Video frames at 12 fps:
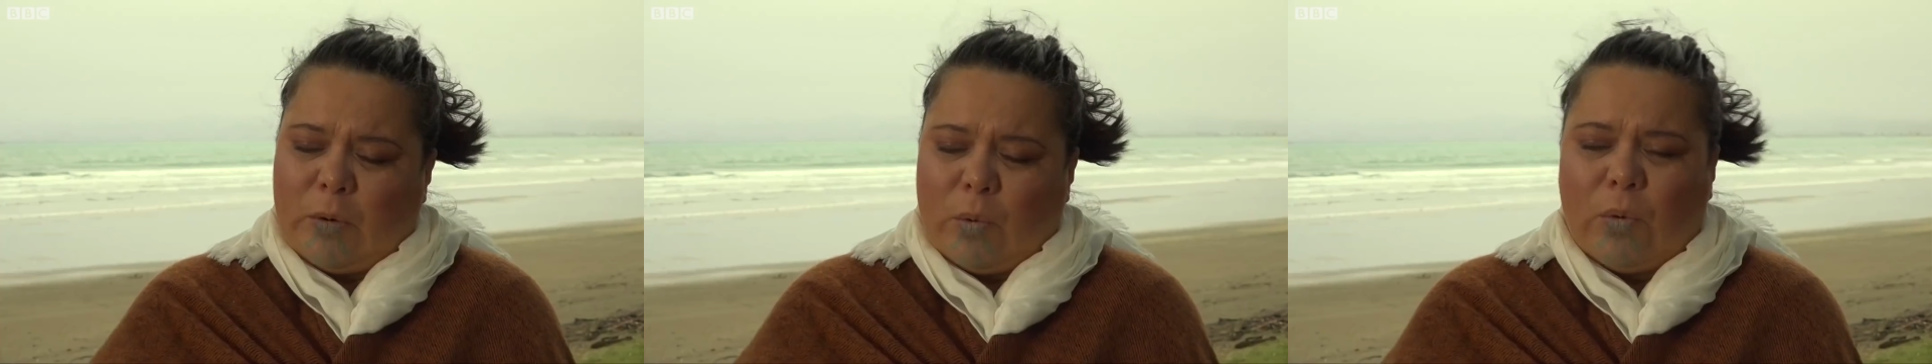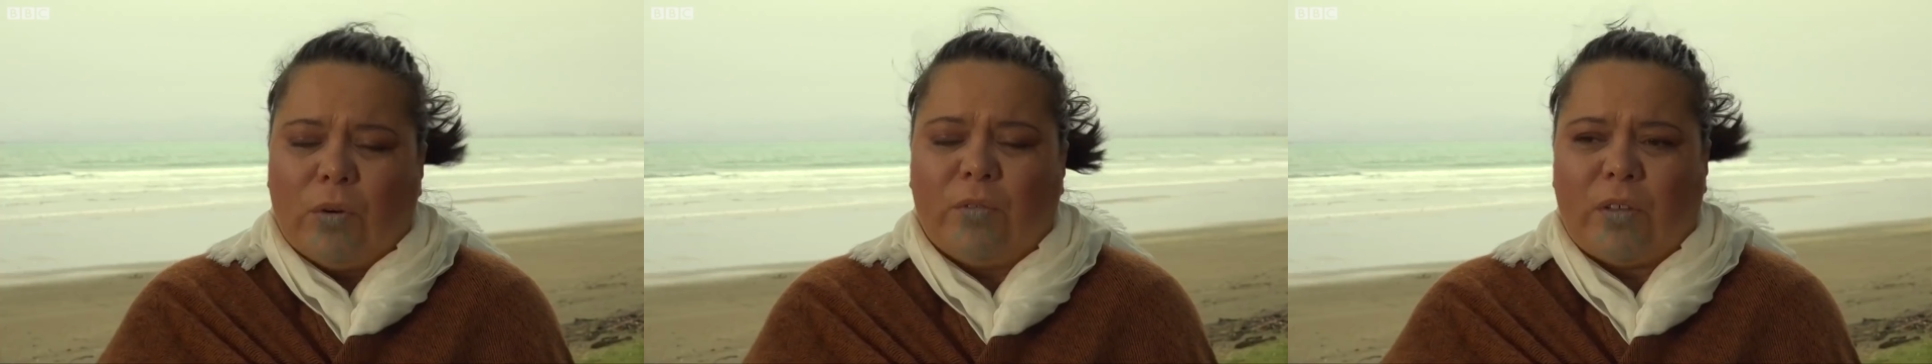but
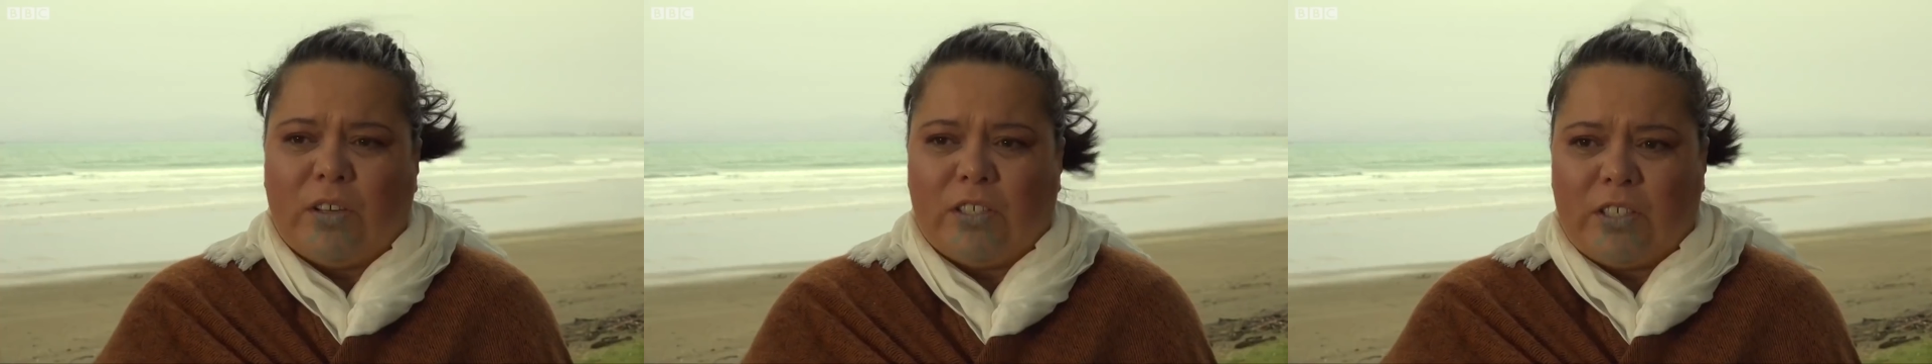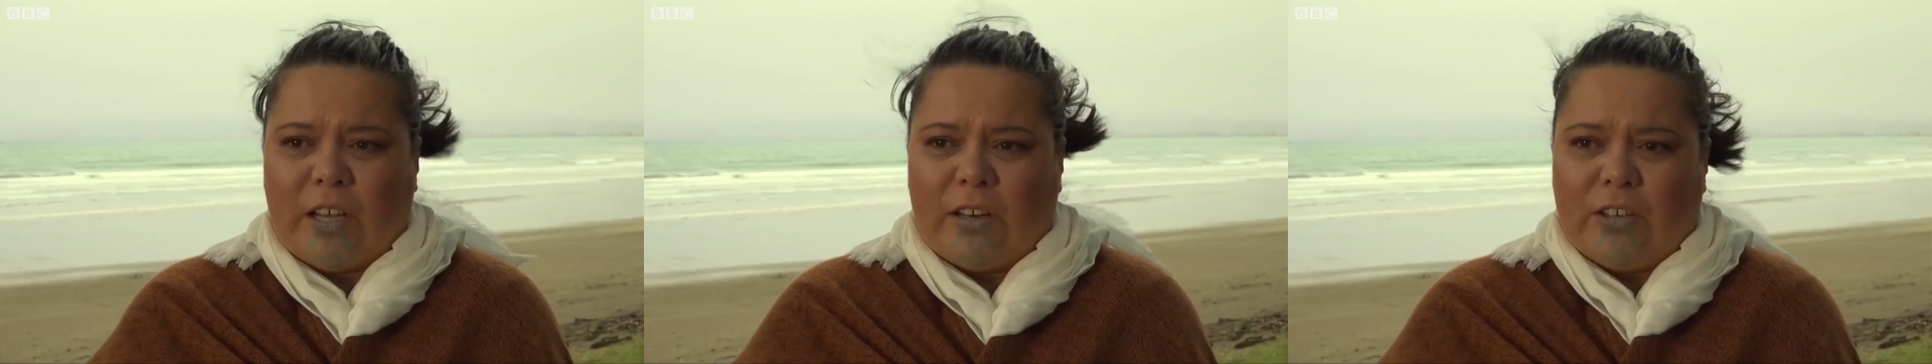all of
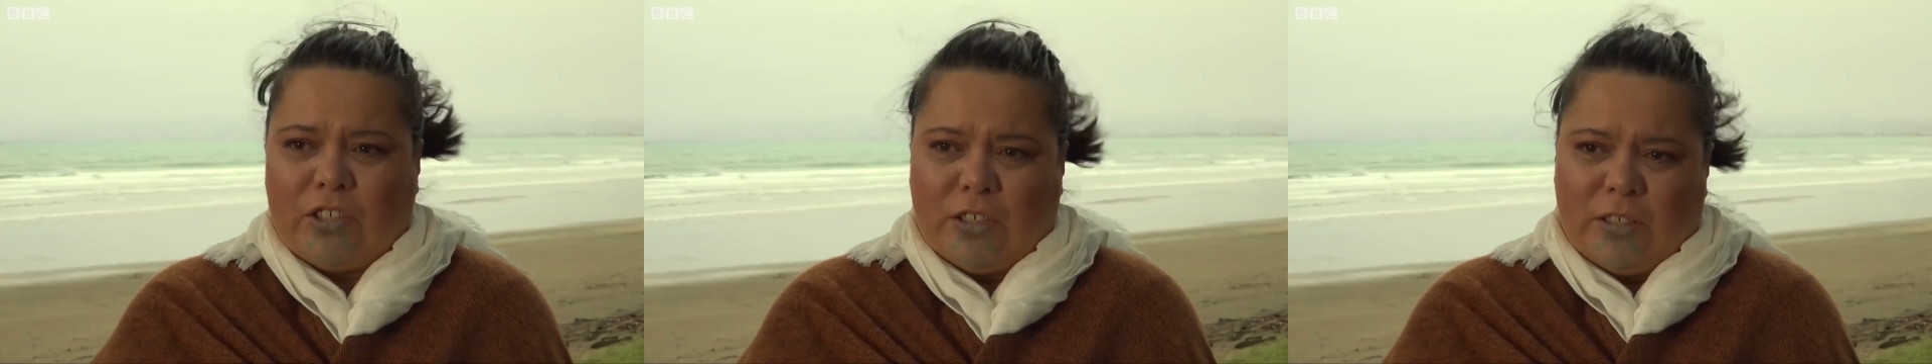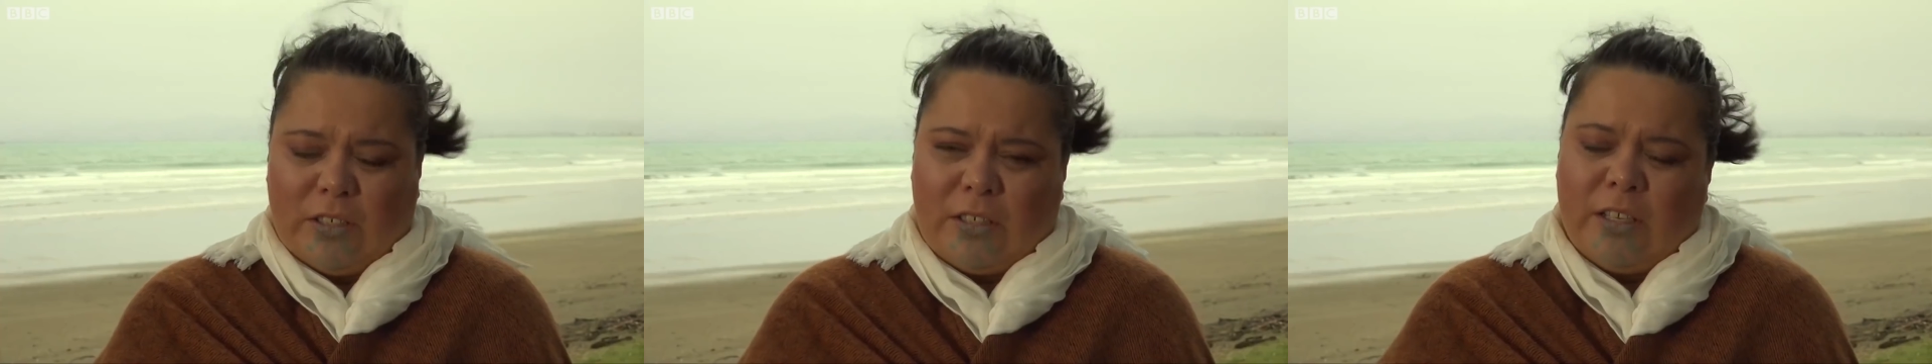those
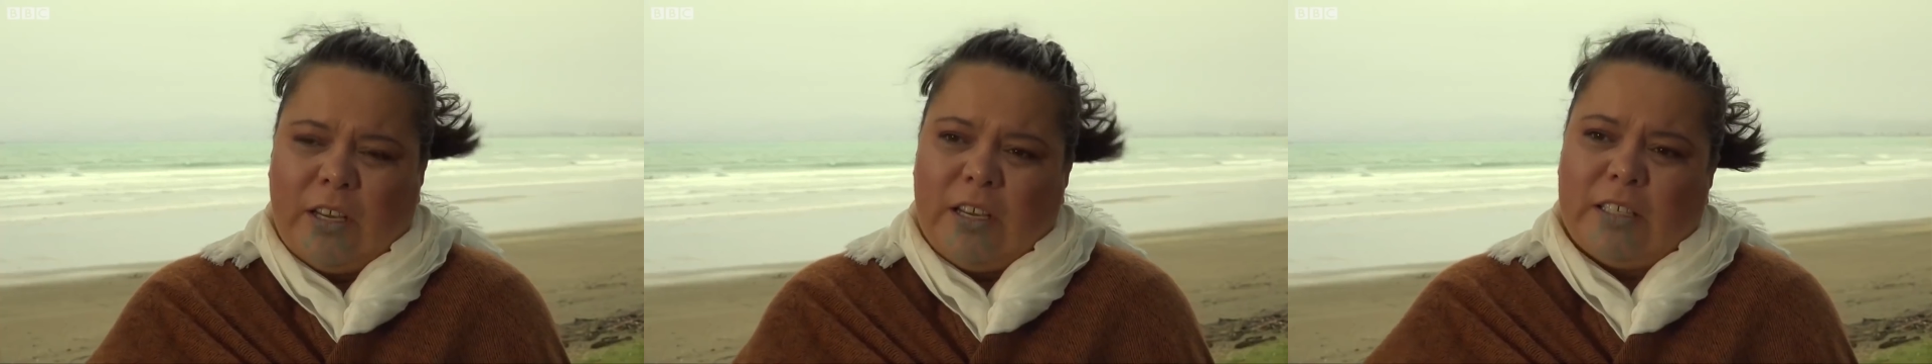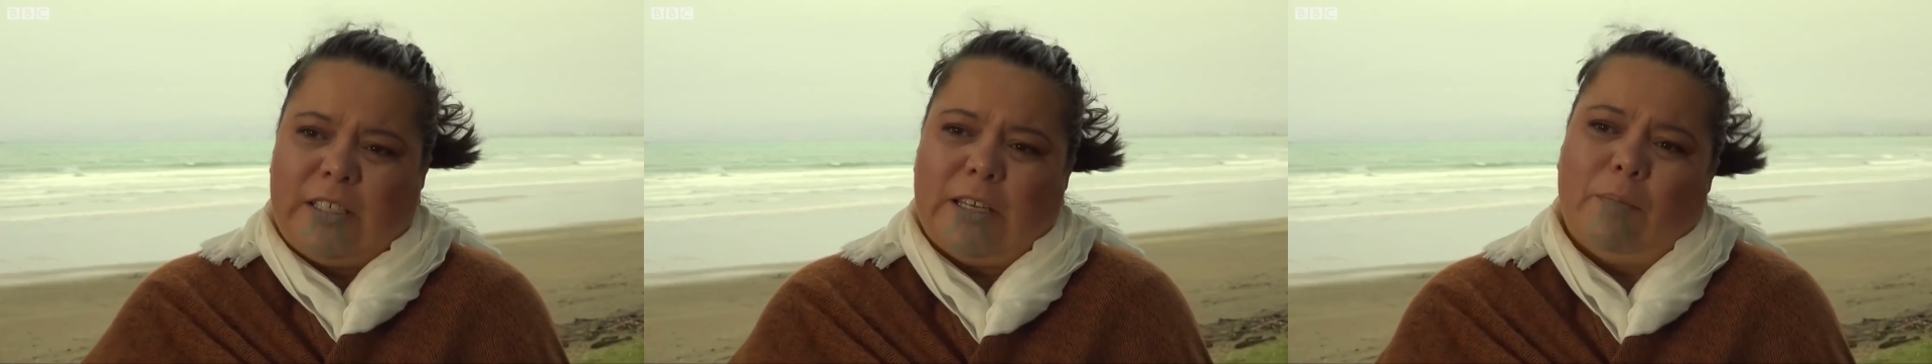challenges
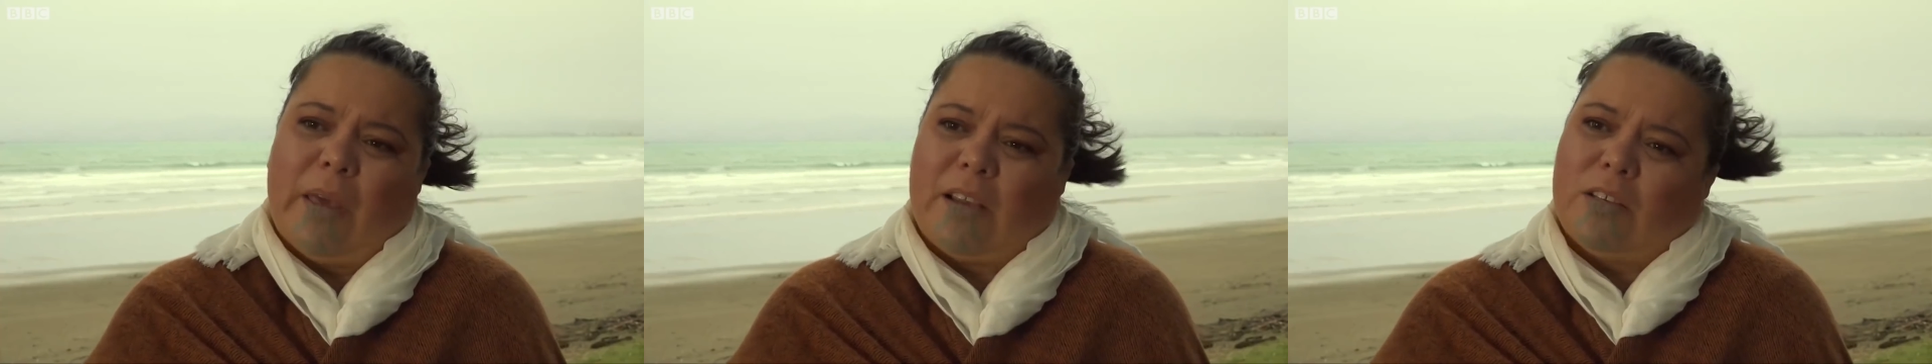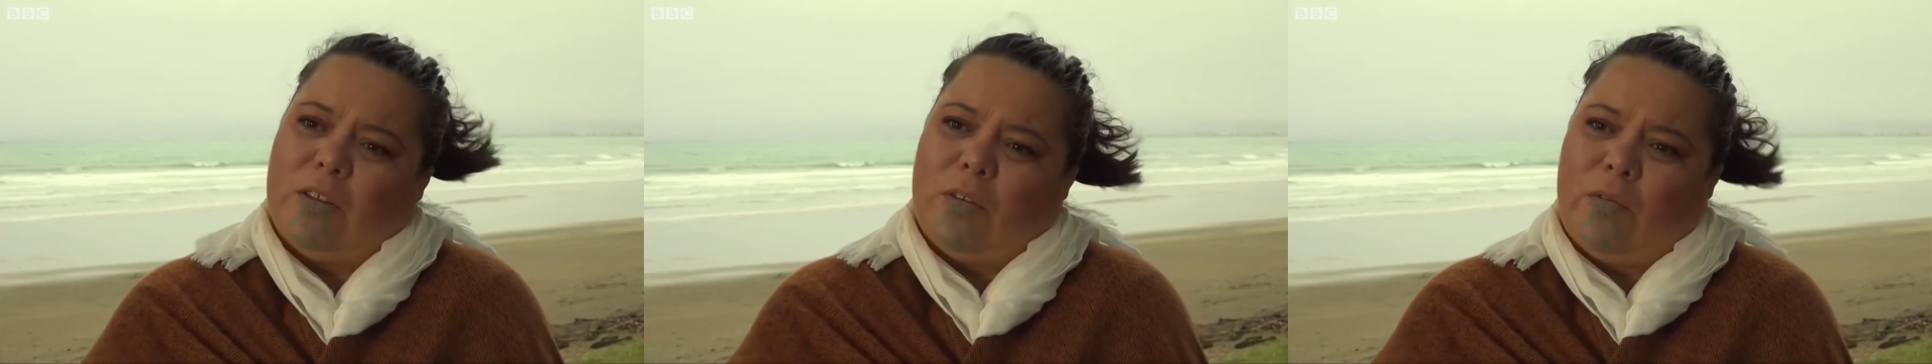stem back
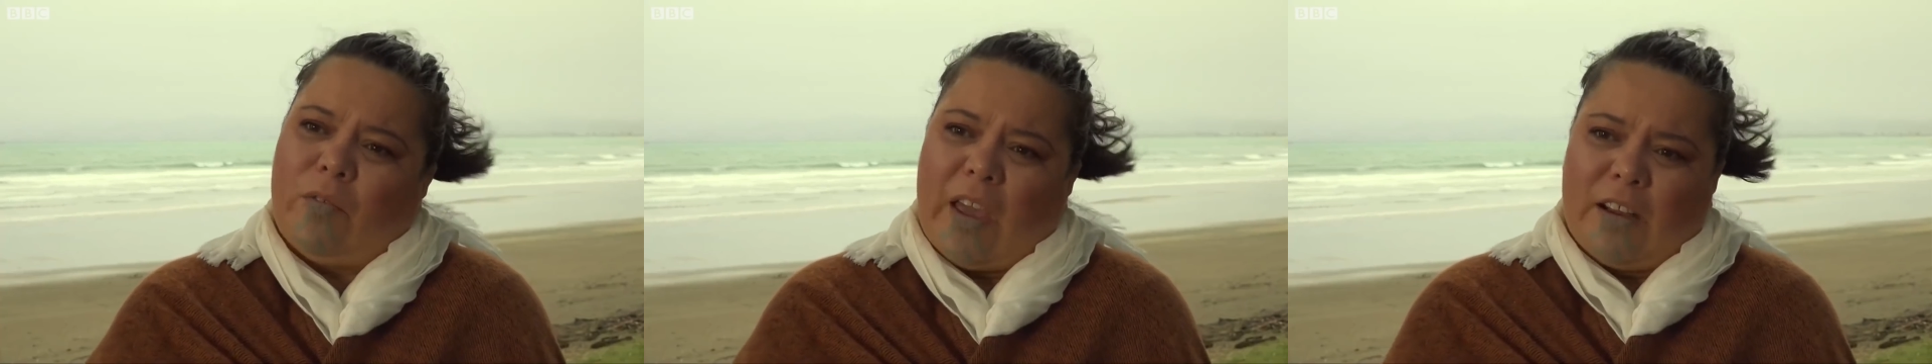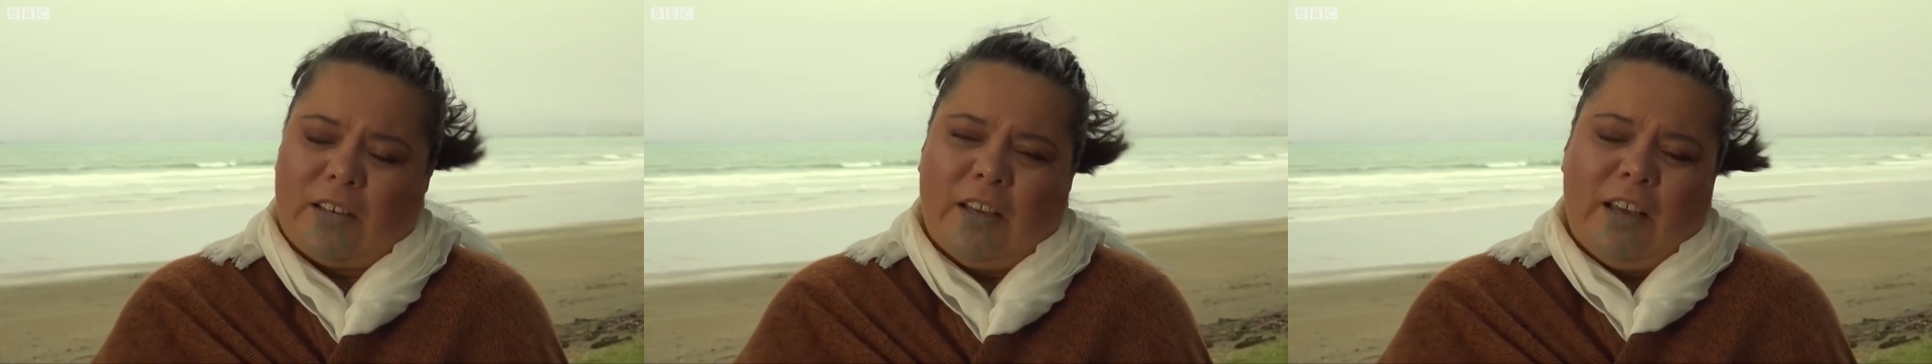to the
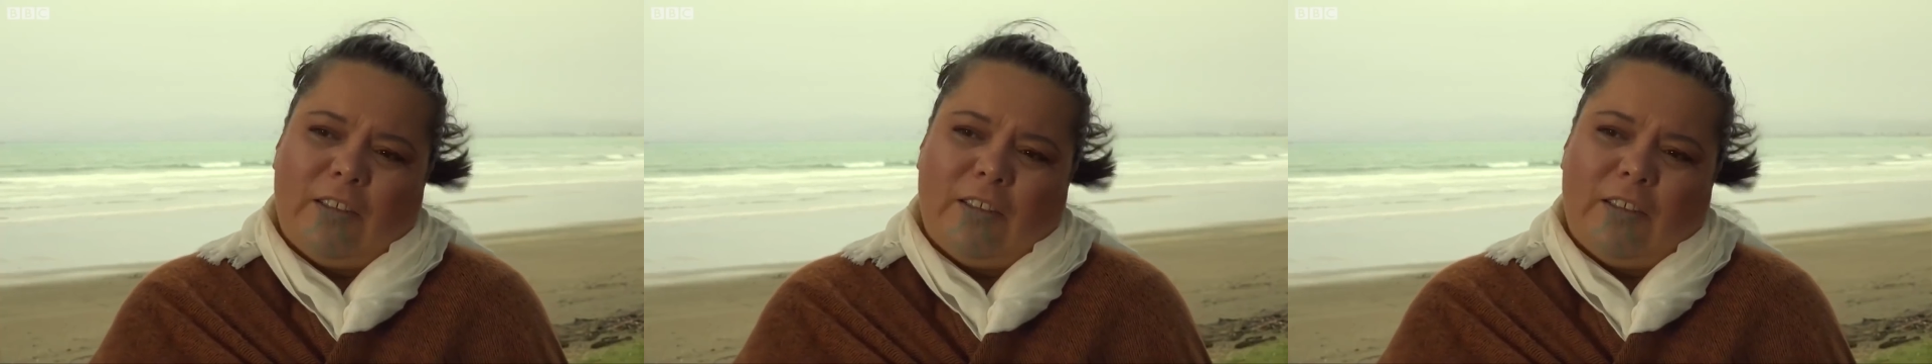fact